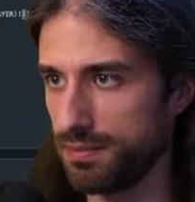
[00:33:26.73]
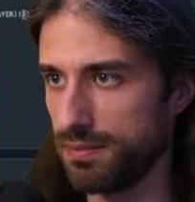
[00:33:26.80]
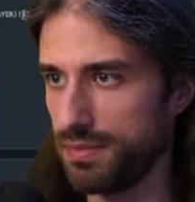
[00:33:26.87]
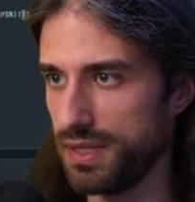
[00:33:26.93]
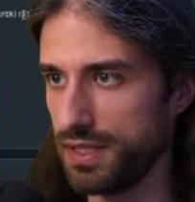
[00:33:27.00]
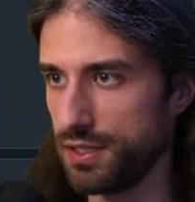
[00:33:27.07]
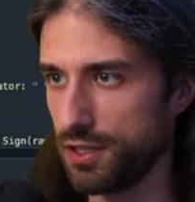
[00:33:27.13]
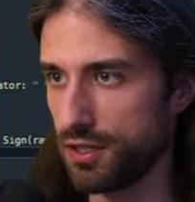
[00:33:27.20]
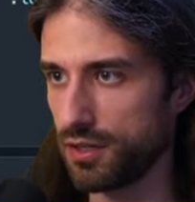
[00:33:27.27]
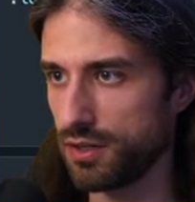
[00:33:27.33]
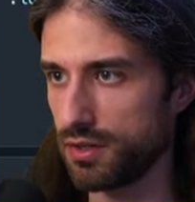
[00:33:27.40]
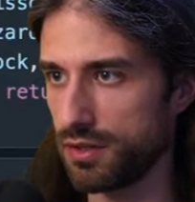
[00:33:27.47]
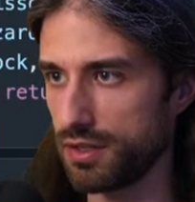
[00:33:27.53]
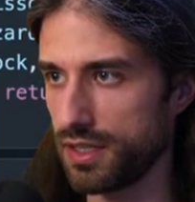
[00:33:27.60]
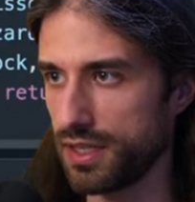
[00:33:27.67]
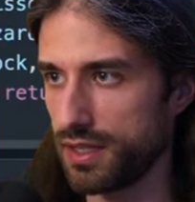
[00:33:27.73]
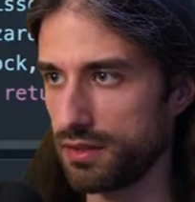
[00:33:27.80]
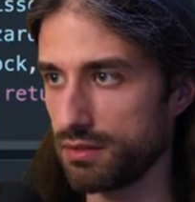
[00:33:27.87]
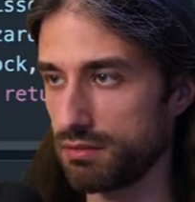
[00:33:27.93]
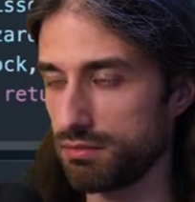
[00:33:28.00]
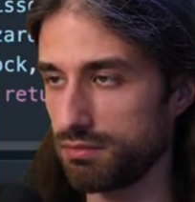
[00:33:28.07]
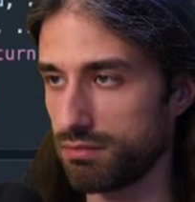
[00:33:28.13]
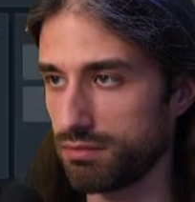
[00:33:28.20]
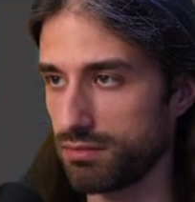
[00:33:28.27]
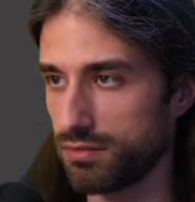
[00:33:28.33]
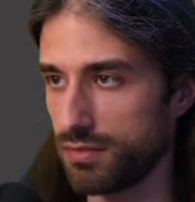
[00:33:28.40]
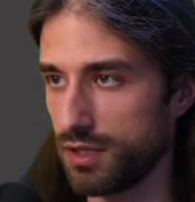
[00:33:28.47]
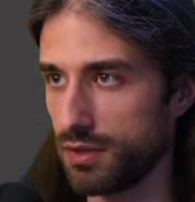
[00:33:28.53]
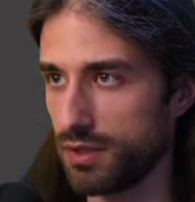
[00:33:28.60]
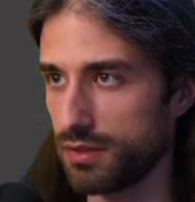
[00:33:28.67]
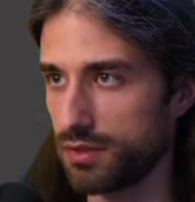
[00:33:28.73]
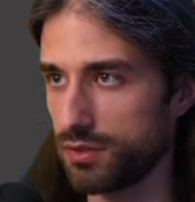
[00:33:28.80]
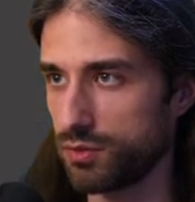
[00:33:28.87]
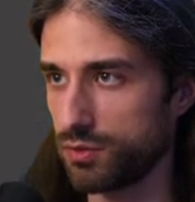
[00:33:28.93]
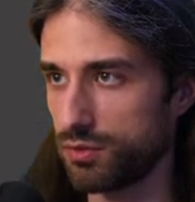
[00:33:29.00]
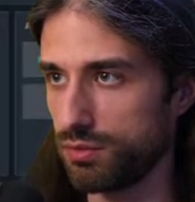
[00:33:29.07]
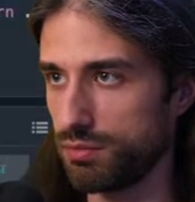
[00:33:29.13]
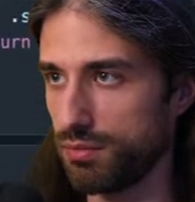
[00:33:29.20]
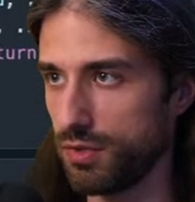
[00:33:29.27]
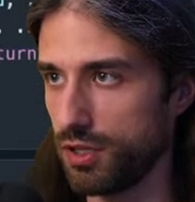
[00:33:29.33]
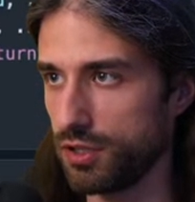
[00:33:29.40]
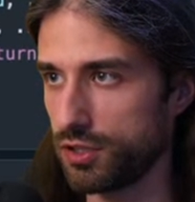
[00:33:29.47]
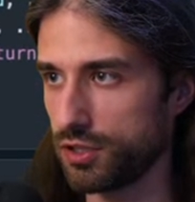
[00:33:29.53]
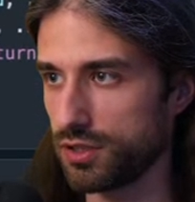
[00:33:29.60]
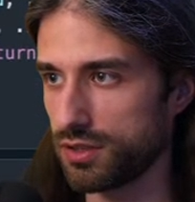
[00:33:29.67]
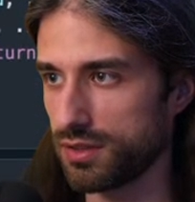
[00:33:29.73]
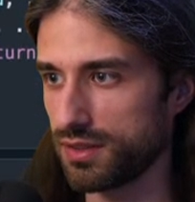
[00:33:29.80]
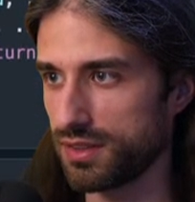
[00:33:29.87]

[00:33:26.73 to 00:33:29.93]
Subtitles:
bigger again. No, that's too much.